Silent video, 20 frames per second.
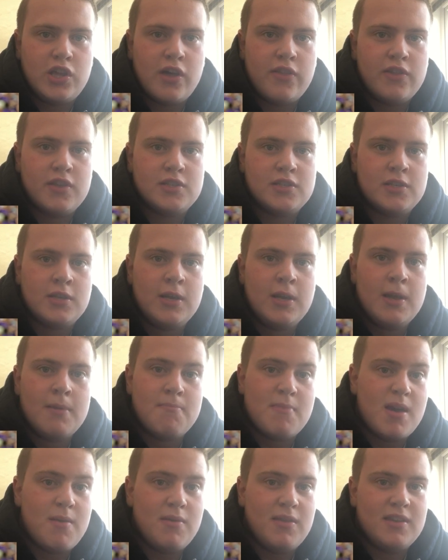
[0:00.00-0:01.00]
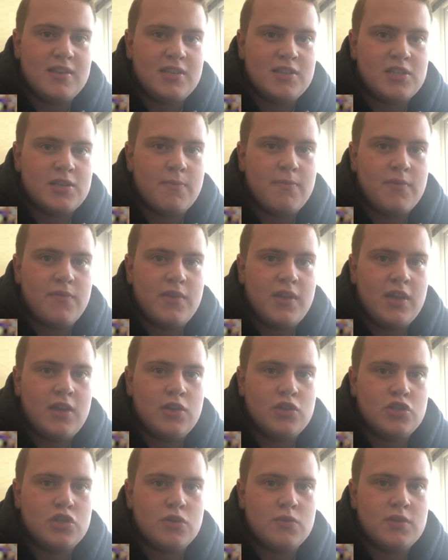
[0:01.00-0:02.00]
others. Maybe this is something that he
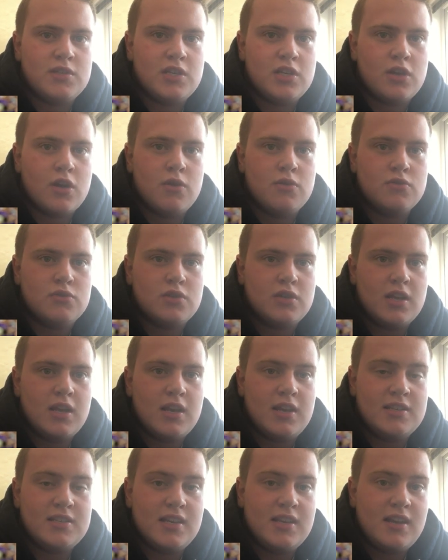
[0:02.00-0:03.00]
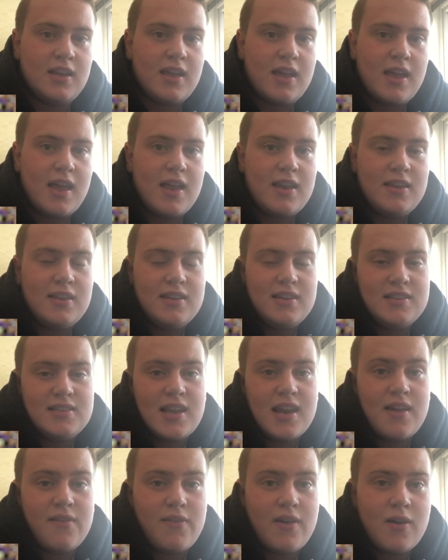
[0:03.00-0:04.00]
could do as he goes in his
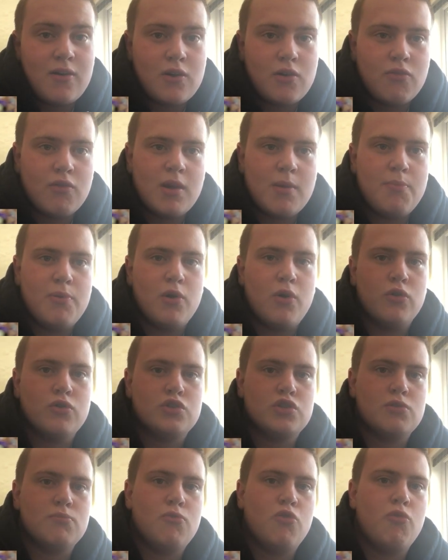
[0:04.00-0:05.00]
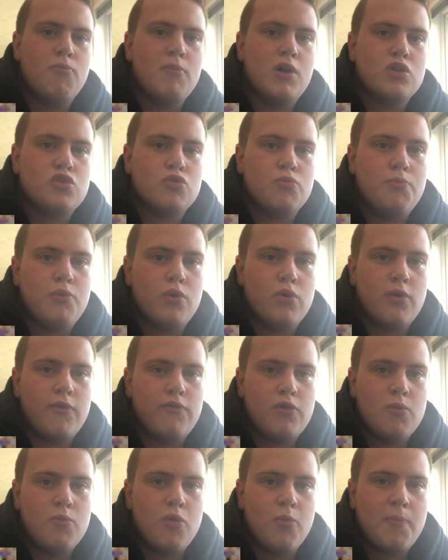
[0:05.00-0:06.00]
NFL career, put on some more muscle, put on a
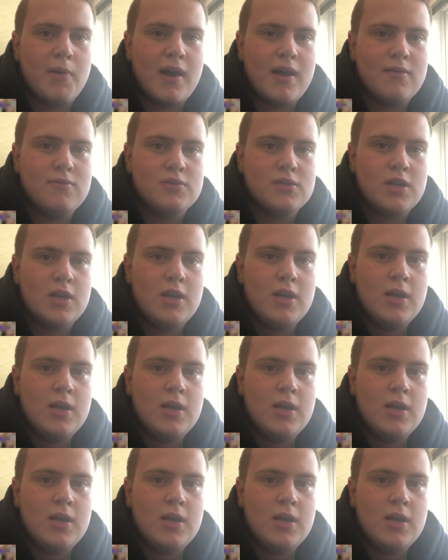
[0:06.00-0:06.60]
few more pounds.